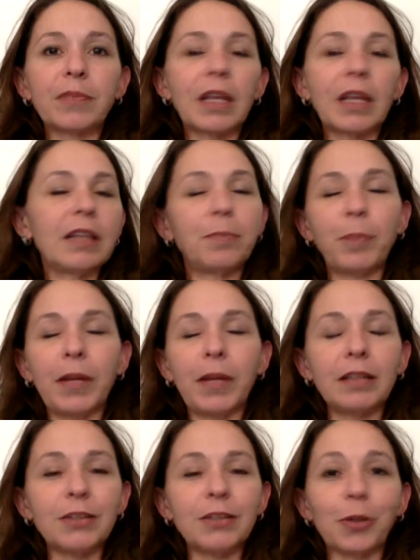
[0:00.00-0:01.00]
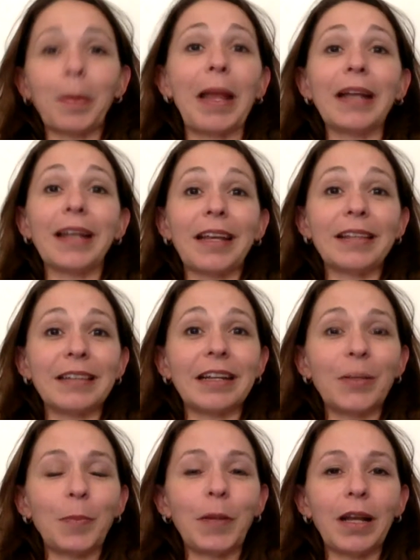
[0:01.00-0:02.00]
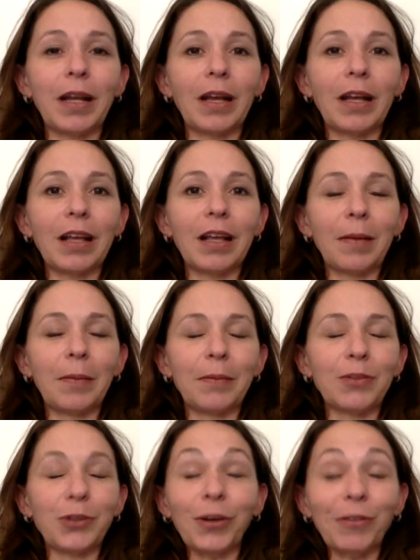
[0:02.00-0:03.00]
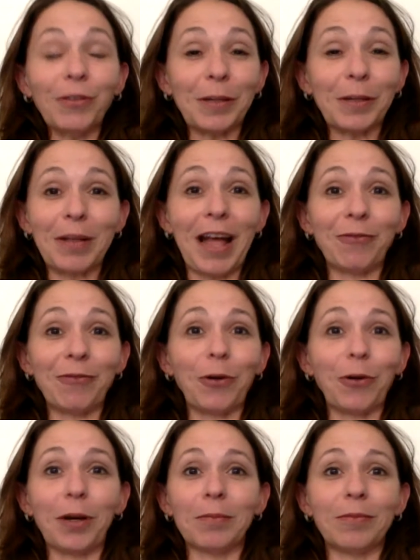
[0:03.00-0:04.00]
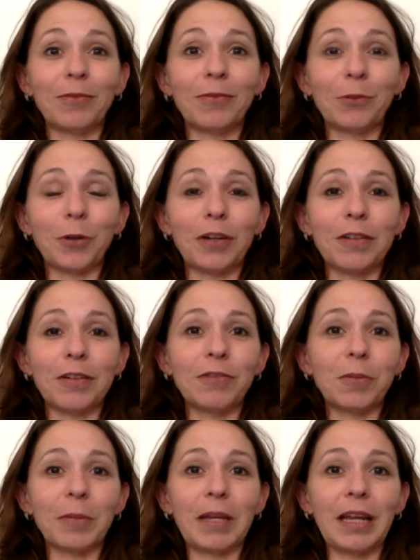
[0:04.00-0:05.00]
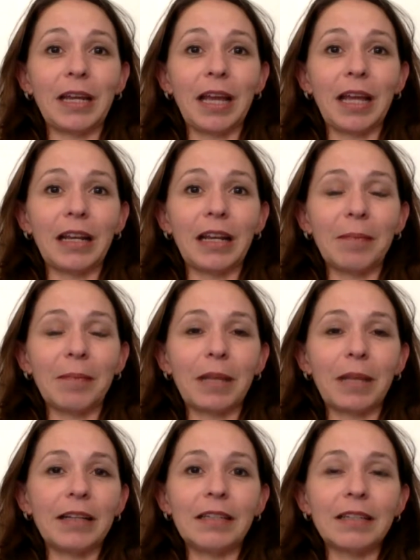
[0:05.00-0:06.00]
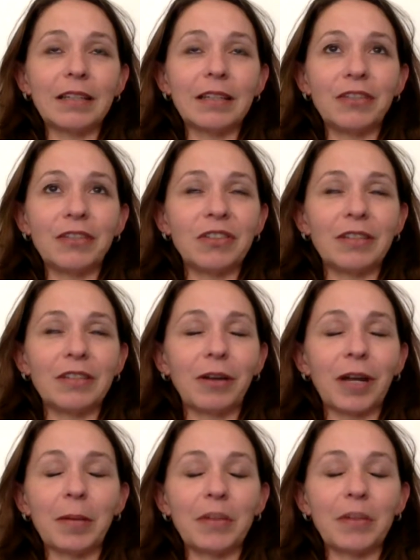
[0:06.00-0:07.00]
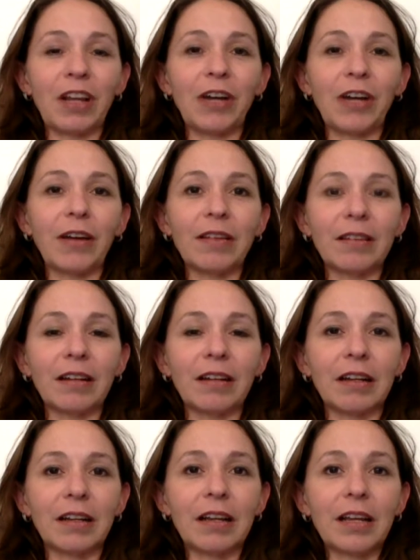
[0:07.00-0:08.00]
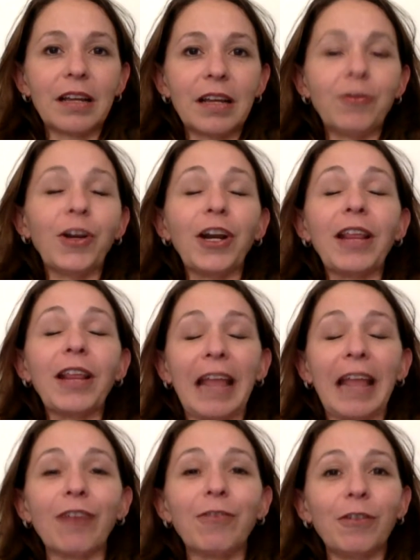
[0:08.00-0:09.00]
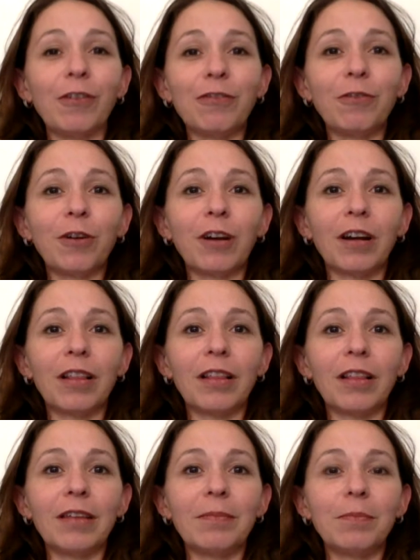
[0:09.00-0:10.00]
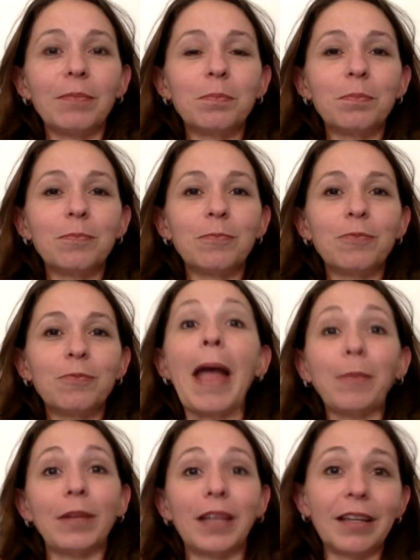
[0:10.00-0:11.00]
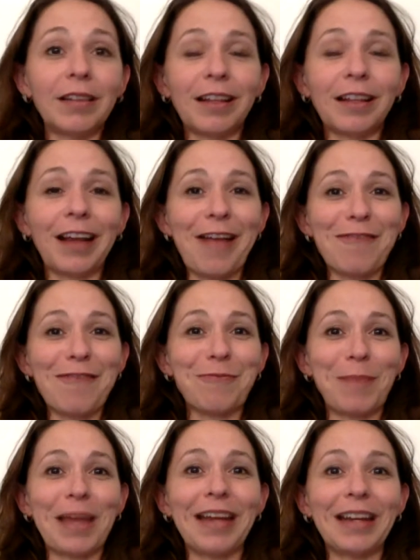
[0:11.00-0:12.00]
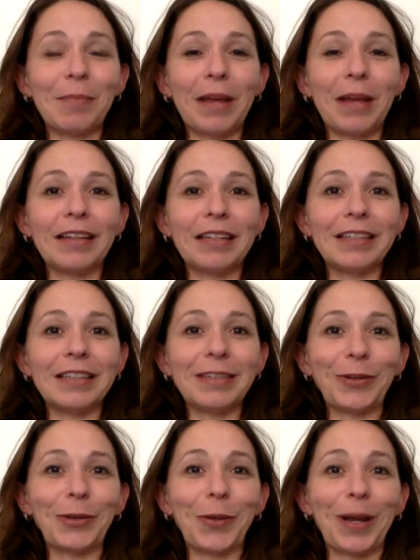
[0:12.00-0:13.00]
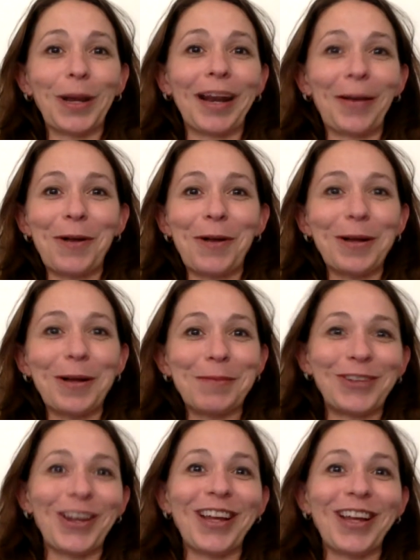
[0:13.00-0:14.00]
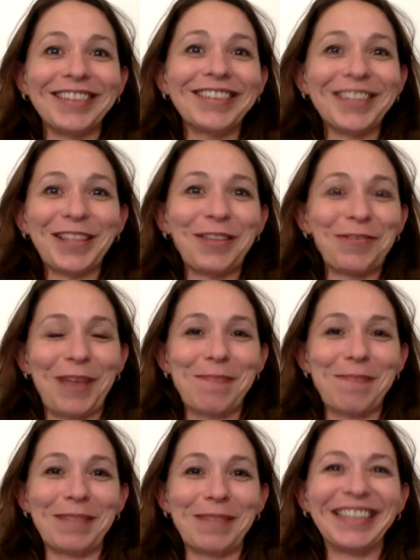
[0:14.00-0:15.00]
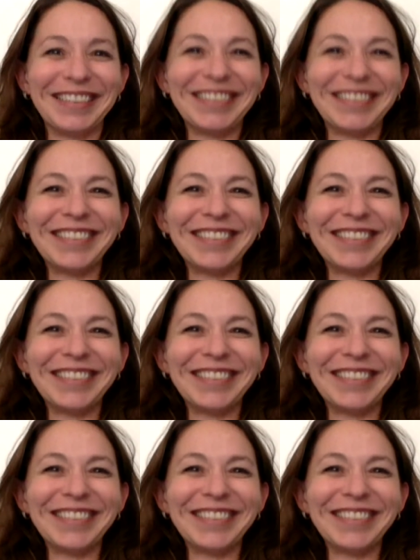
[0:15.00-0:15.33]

It's been tremendous, and it's been a terrific platform for me, and Medelita is just incredibly generous, and very thankful for the family that I've made in Medelita too, and I welcome John to the family.